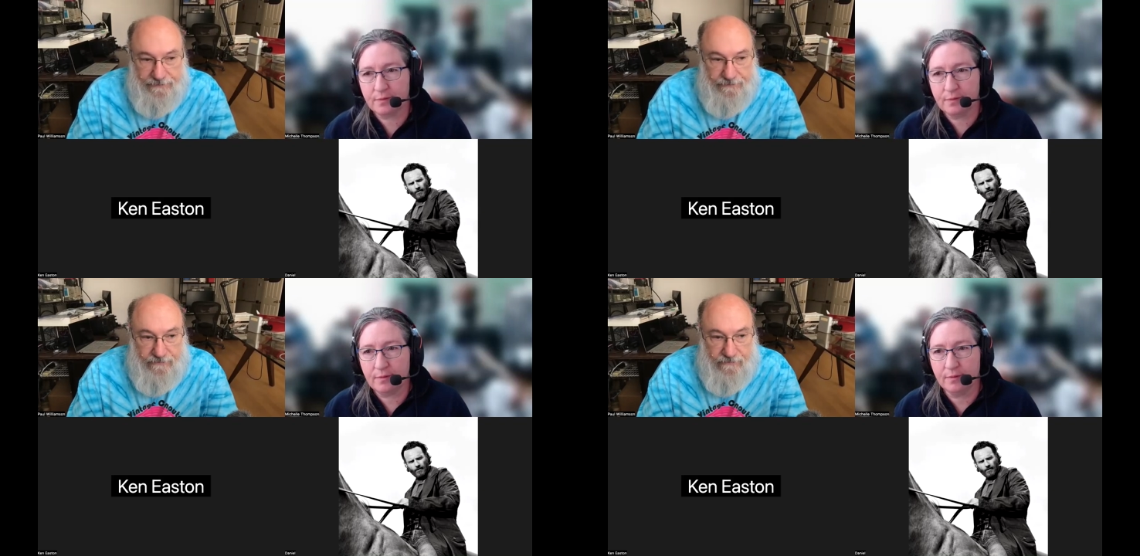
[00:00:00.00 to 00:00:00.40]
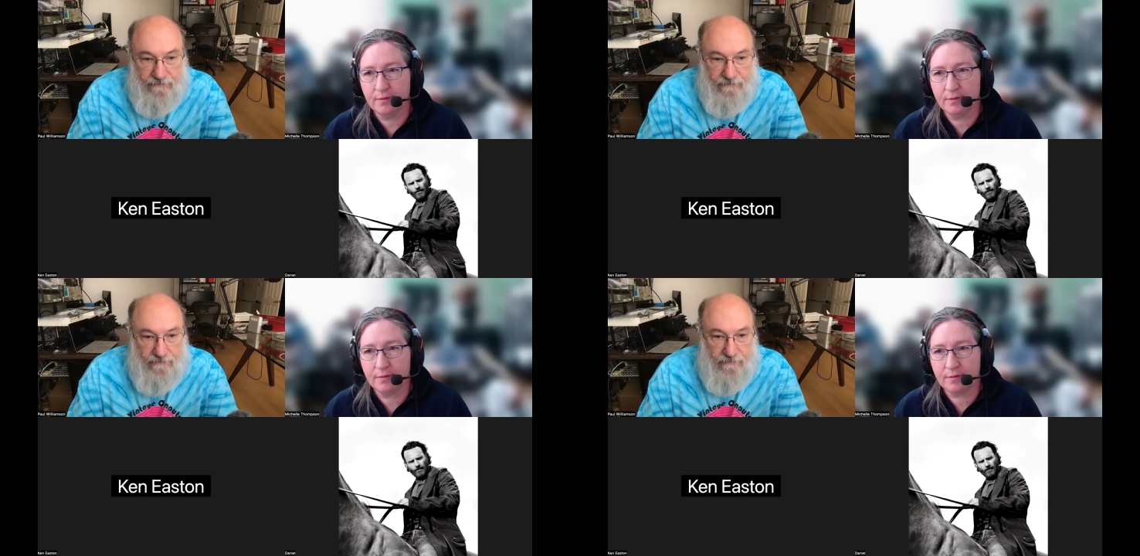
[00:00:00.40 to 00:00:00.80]

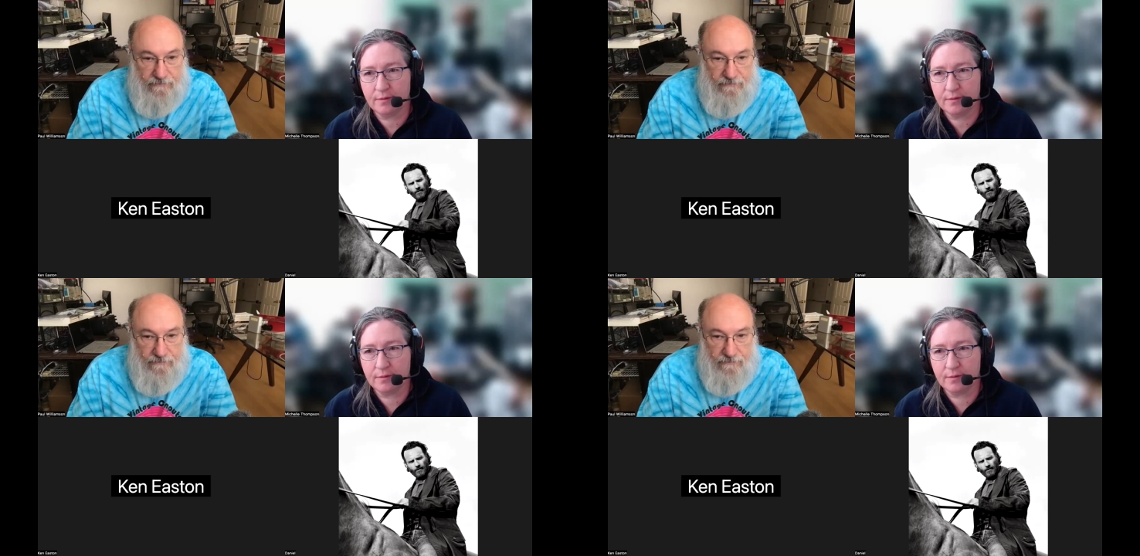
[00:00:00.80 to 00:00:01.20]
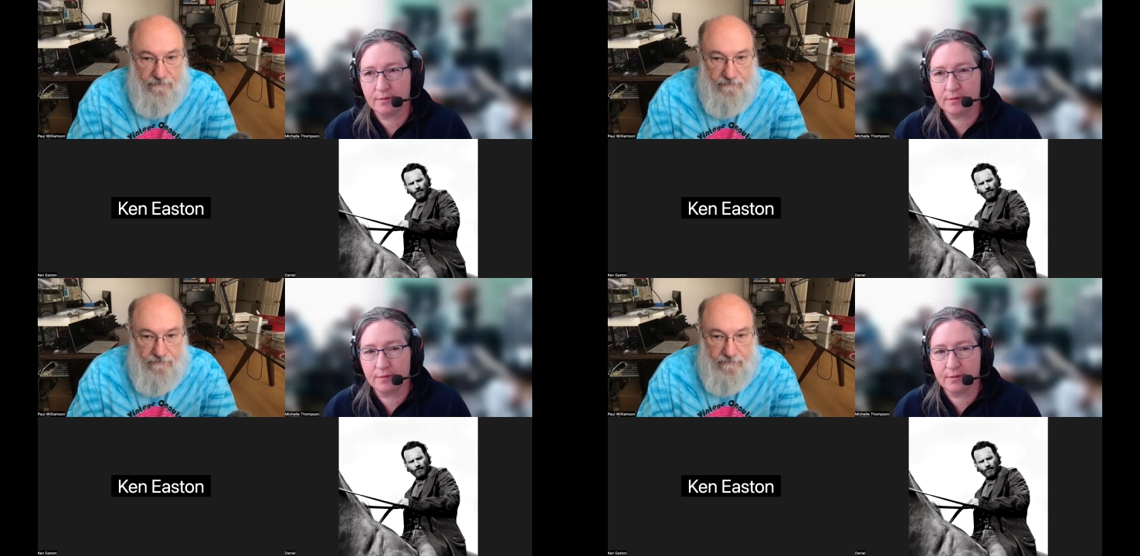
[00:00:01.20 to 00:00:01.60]

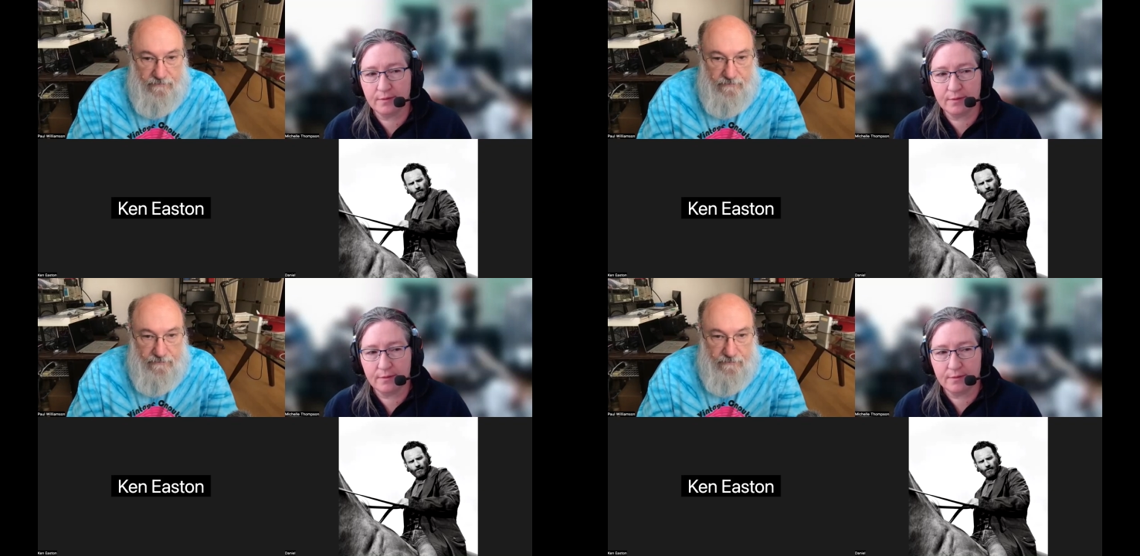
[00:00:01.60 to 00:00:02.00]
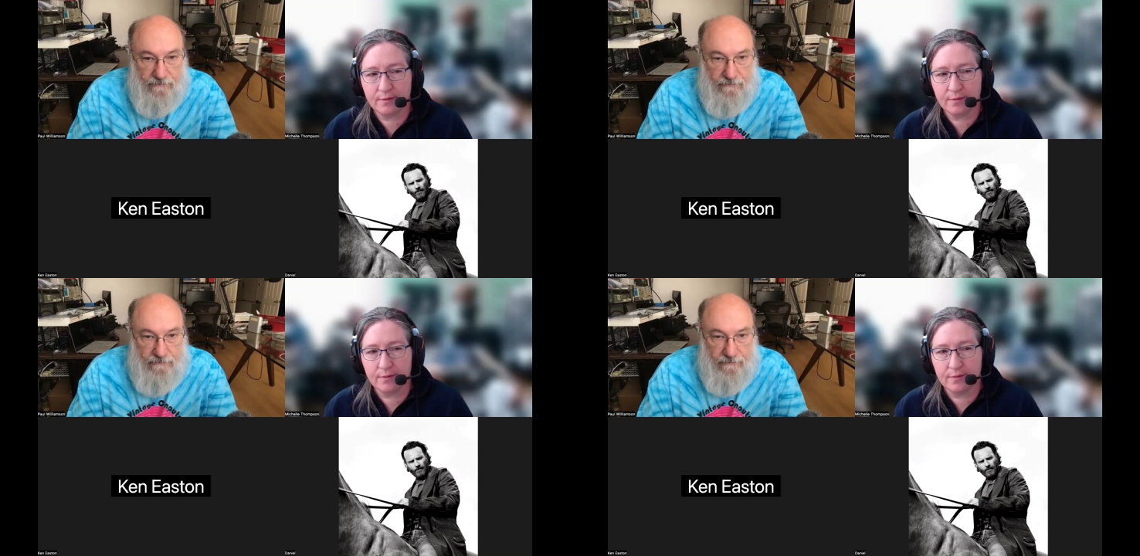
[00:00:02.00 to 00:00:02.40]

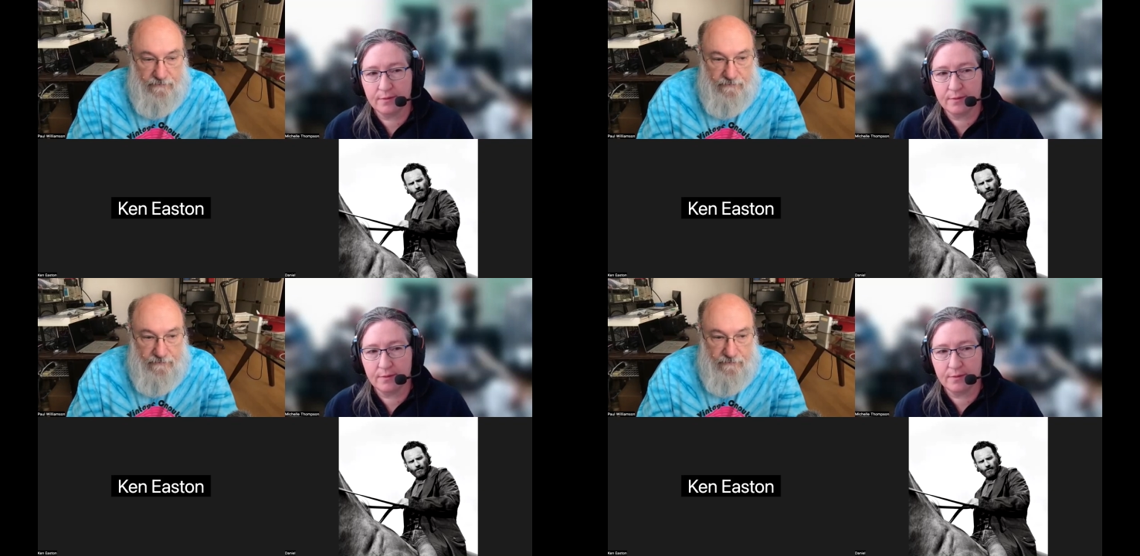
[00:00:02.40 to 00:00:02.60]
(silence)